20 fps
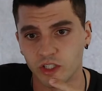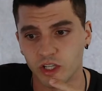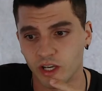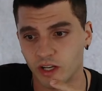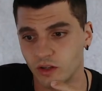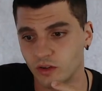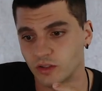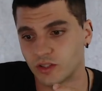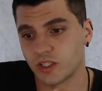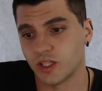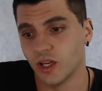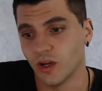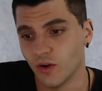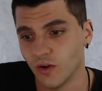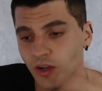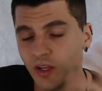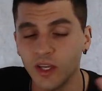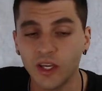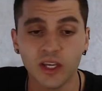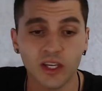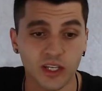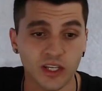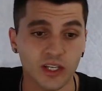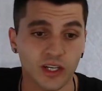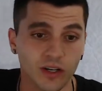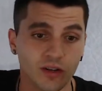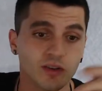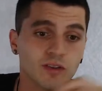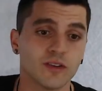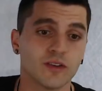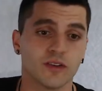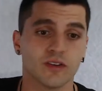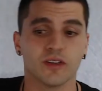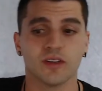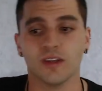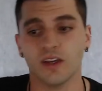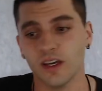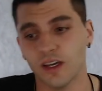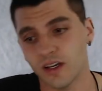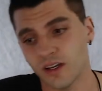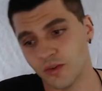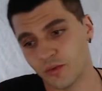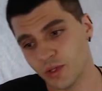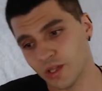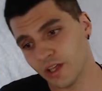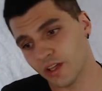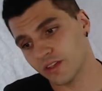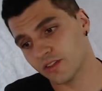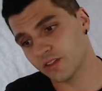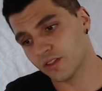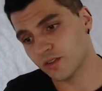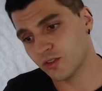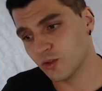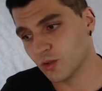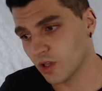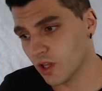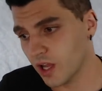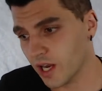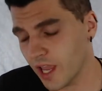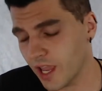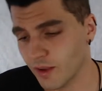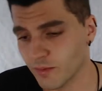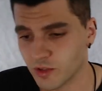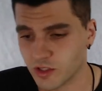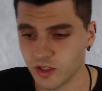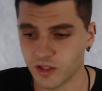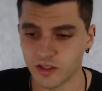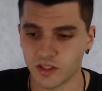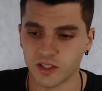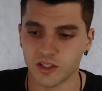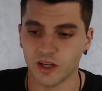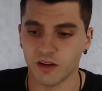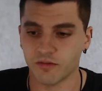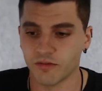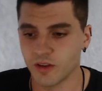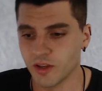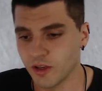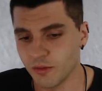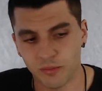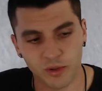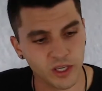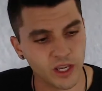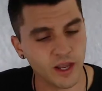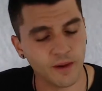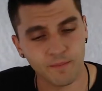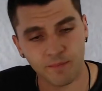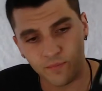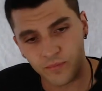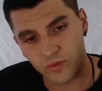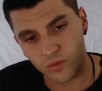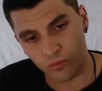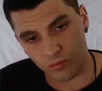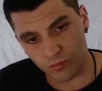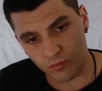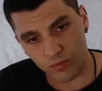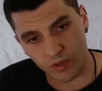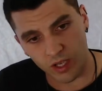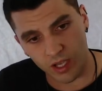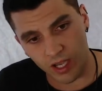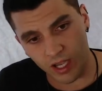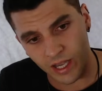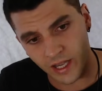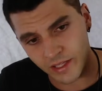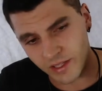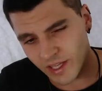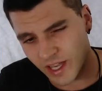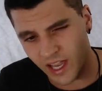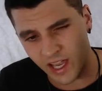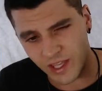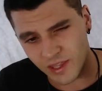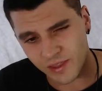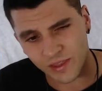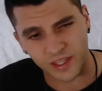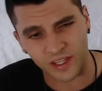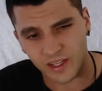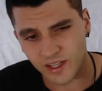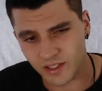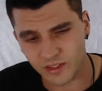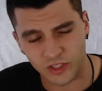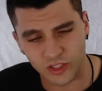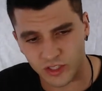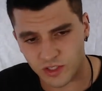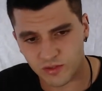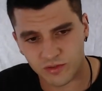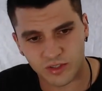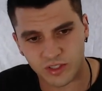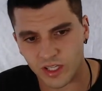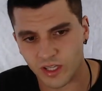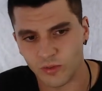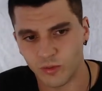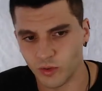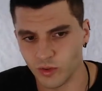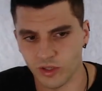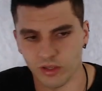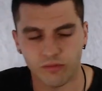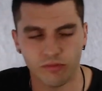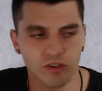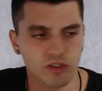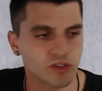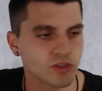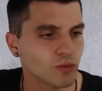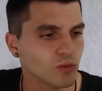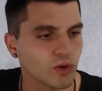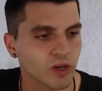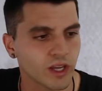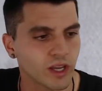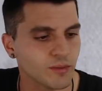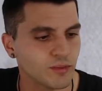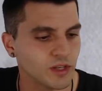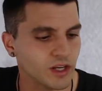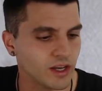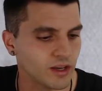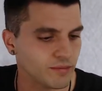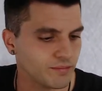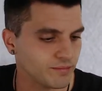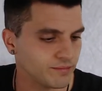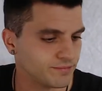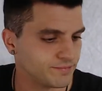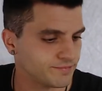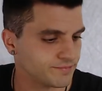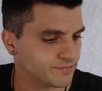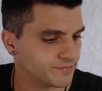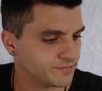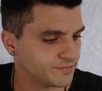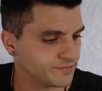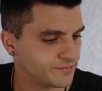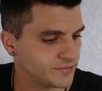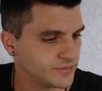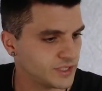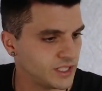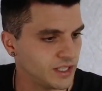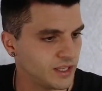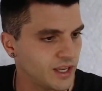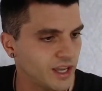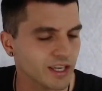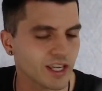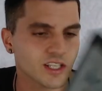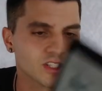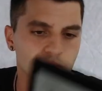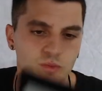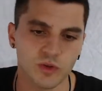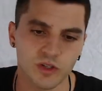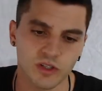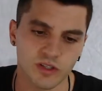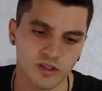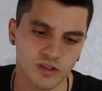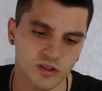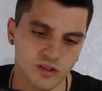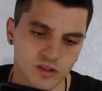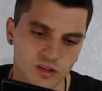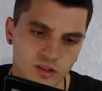channel. So, you know, uh, we like to do a lot of Amazon stuff. But yeah, I I think I'll just say we'll give this away. I mean, I, um, I guess we